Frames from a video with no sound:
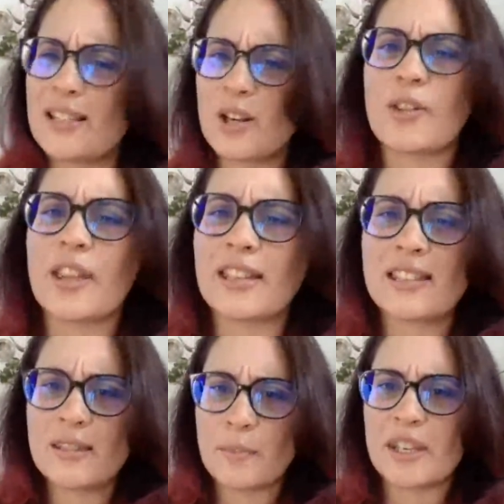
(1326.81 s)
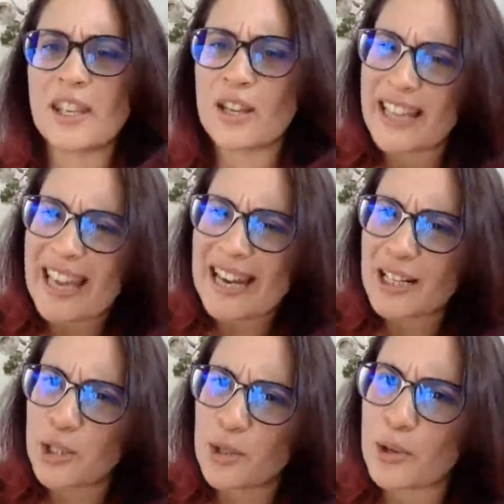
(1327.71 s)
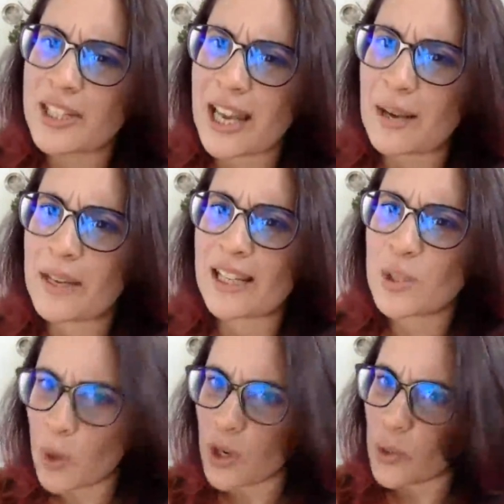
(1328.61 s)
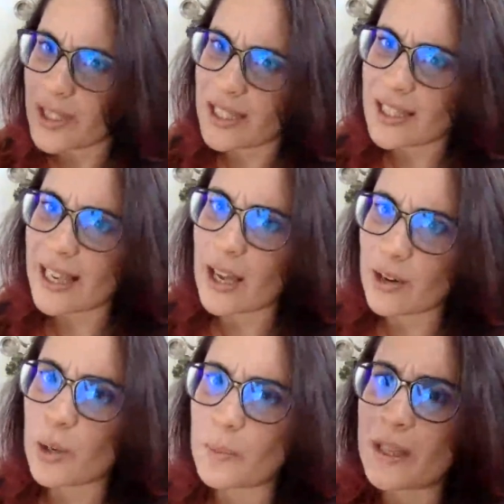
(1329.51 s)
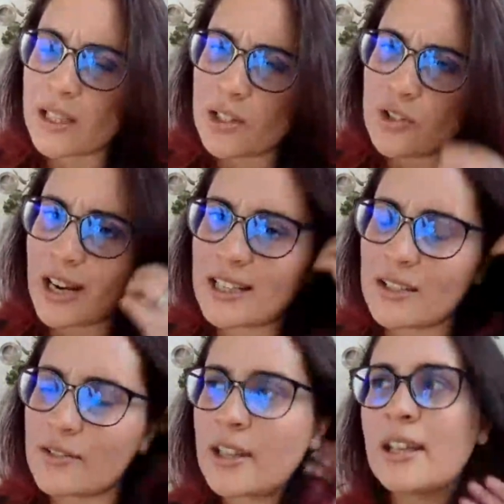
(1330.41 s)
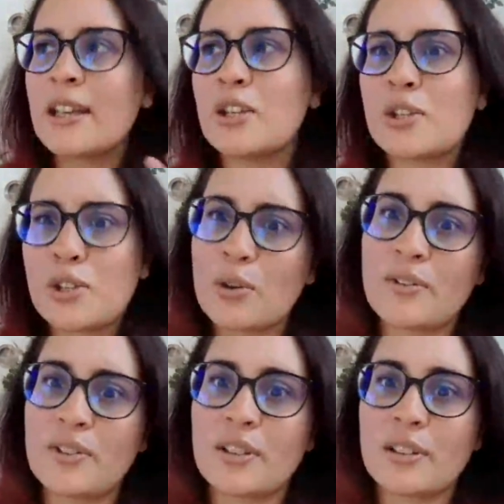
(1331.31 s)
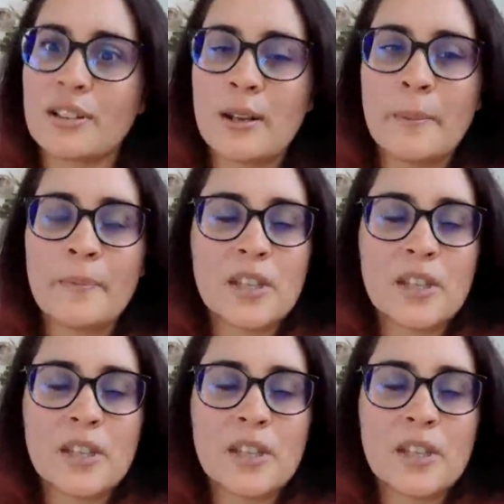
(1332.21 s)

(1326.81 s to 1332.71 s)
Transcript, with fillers: It's, you know, that's, but the, getting to those 10 minutes where you're sitting down and not being distracted is so difficult.